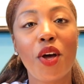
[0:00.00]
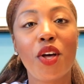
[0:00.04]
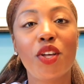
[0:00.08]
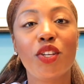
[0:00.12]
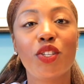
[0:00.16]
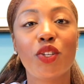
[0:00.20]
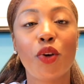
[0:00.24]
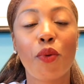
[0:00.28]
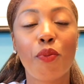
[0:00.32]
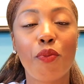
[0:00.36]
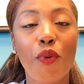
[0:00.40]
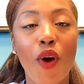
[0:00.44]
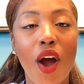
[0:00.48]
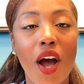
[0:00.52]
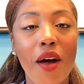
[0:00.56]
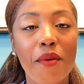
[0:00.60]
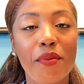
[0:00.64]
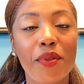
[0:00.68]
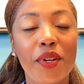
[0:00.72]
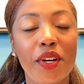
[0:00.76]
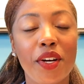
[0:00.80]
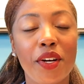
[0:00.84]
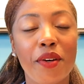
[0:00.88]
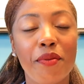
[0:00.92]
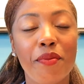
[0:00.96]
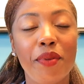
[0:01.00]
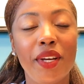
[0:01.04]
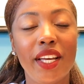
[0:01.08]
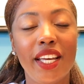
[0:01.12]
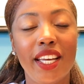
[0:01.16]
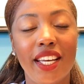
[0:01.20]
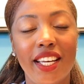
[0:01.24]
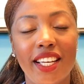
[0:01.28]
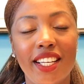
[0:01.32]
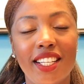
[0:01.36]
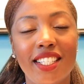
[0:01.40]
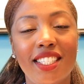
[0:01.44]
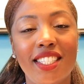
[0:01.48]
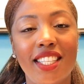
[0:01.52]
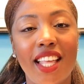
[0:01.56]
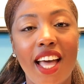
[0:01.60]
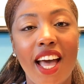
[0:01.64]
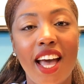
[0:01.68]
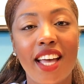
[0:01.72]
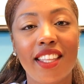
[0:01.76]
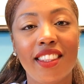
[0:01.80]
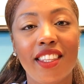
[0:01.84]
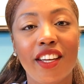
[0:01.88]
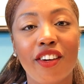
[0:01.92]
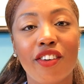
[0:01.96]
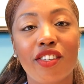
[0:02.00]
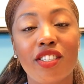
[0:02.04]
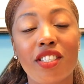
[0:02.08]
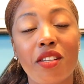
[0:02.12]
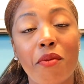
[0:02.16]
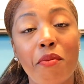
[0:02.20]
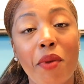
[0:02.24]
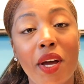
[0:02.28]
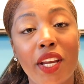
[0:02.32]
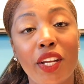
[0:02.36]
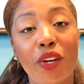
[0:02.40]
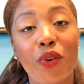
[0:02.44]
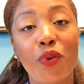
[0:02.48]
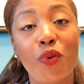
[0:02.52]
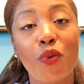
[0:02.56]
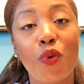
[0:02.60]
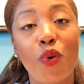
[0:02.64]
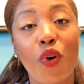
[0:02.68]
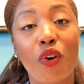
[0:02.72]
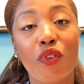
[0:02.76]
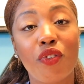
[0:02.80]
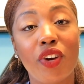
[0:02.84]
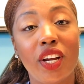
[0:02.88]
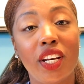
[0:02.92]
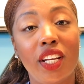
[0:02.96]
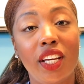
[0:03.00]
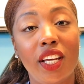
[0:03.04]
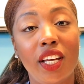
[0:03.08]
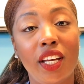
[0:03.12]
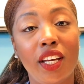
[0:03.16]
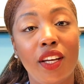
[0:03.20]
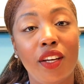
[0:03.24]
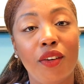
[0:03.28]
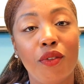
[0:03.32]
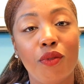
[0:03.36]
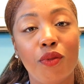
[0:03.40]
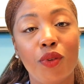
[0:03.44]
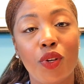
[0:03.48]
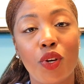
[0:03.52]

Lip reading: So problem is that there is somebody who already,